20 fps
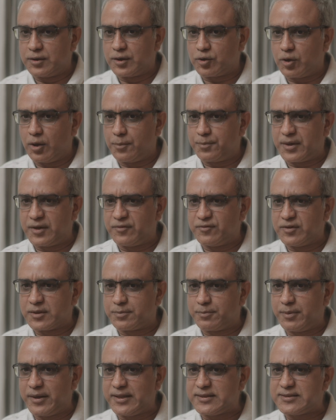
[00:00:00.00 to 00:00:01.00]
in the corporate
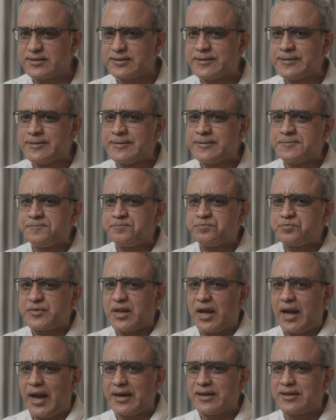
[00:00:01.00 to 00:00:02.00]
workplace.
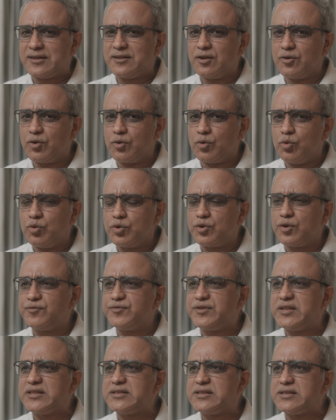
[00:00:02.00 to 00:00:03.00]
And at the root
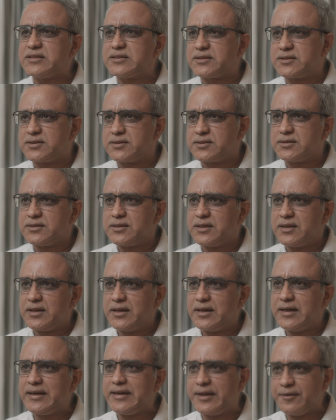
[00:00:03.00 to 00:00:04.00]
of this is
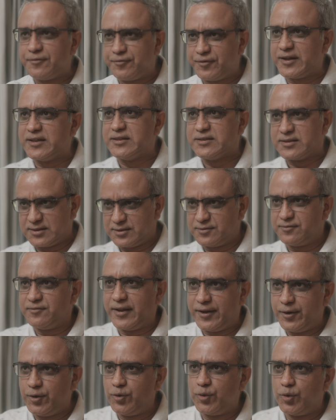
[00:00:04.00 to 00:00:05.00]
difference.
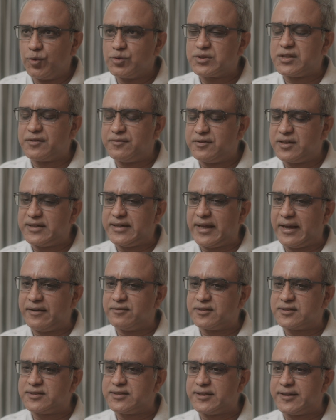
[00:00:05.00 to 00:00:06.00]
When you use the word
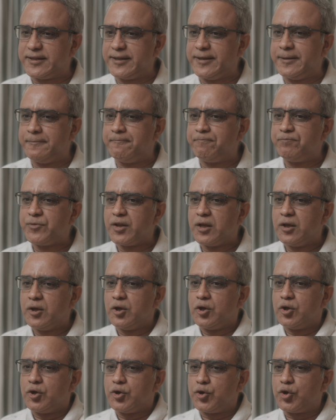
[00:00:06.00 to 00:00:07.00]
diversity,
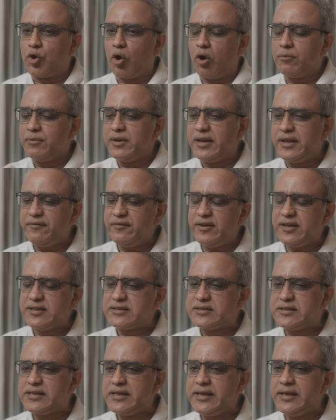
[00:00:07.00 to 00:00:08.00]
normally
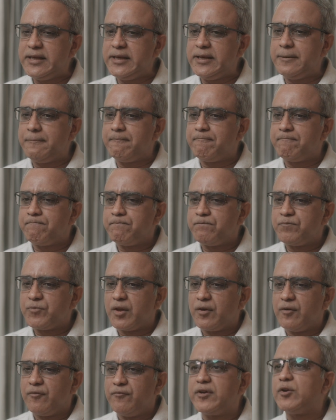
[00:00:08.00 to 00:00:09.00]
we
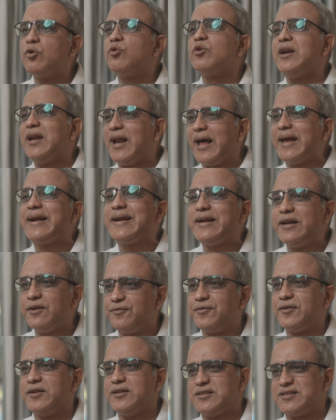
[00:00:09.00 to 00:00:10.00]
don't like
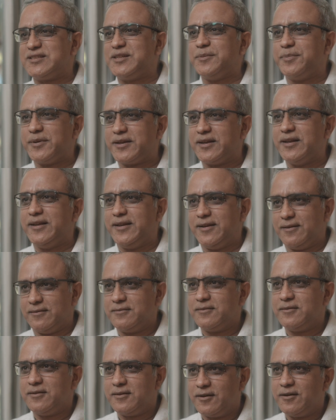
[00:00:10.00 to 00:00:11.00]
difference typically,
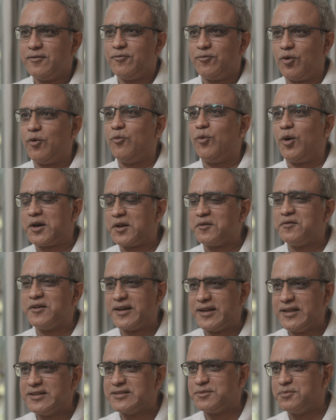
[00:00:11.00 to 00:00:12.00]
for whatever
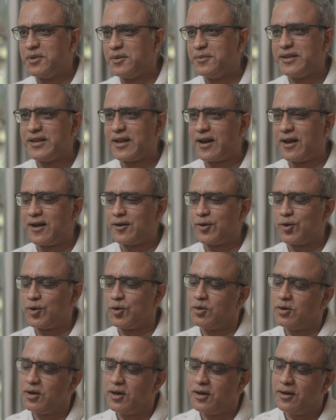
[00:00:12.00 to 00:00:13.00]
reason. Maybe there are, you
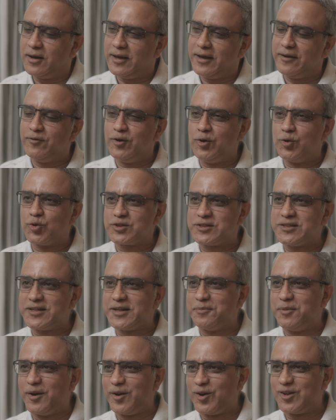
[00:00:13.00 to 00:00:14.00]
know,
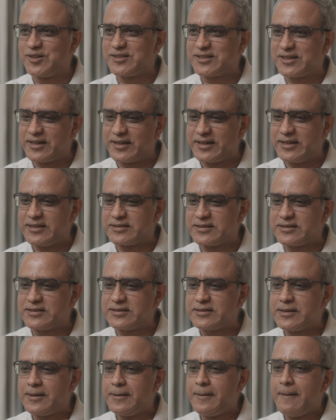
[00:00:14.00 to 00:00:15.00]
evolutionary, biological
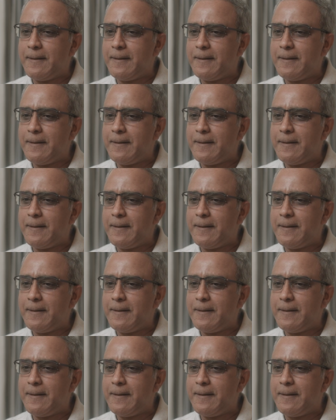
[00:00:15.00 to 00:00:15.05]
reasons.